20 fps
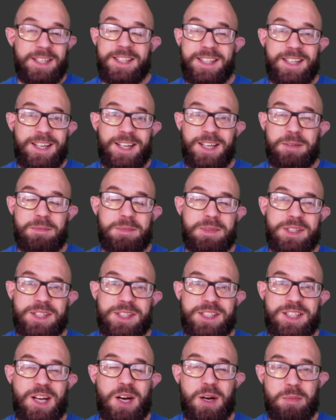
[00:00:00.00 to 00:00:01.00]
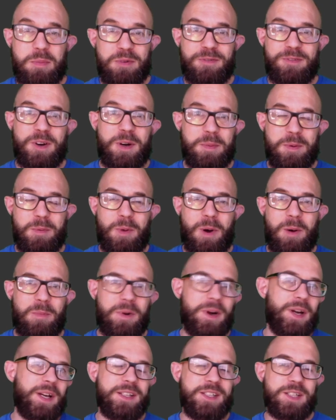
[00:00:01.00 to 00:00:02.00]
it's a terrible film in one
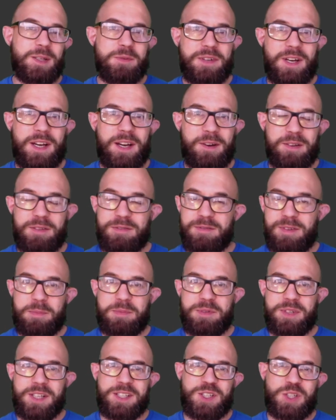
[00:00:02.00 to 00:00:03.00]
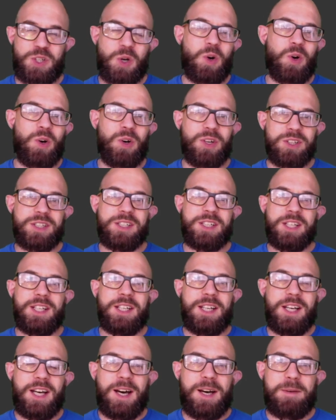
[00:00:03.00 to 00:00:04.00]
way in terms of how it represents God,
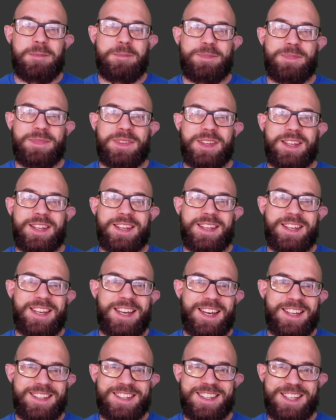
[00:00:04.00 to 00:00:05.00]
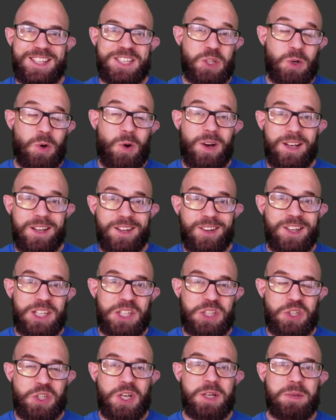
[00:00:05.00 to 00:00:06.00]
yet it's quite like
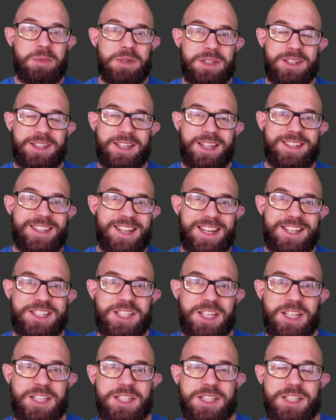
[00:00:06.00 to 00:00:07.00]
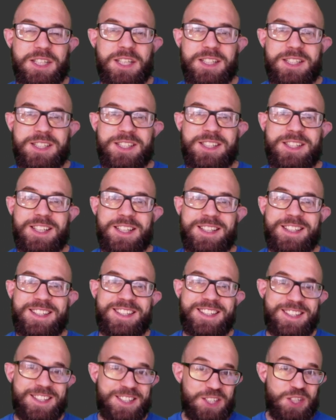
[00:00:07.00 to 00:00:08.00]
Job in that sense that
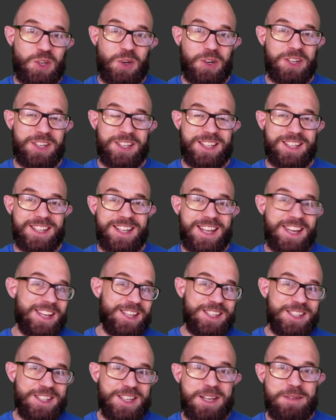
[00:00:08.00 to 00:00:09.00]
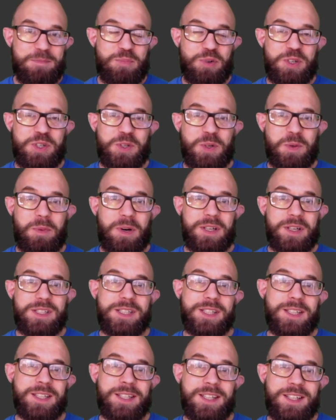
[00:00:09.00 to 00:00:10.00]
God in Bruce
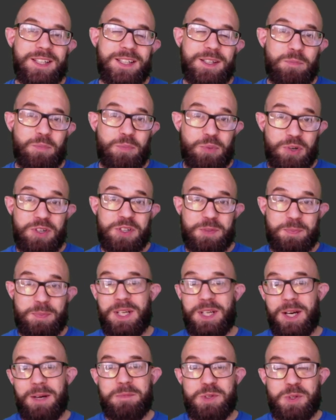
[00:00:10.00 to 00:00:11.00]
Almighty, Bruce becomes